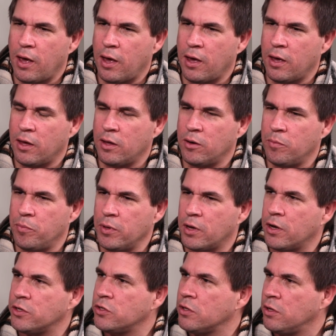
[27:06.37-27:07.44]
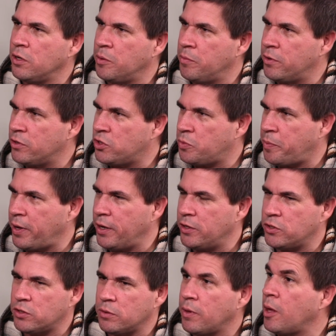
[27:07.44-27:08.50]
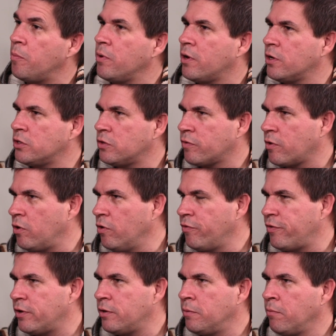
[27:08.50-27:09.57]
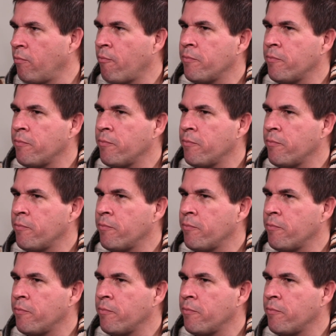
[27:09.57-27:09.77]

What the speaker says: And because of the limited space and because of COVID,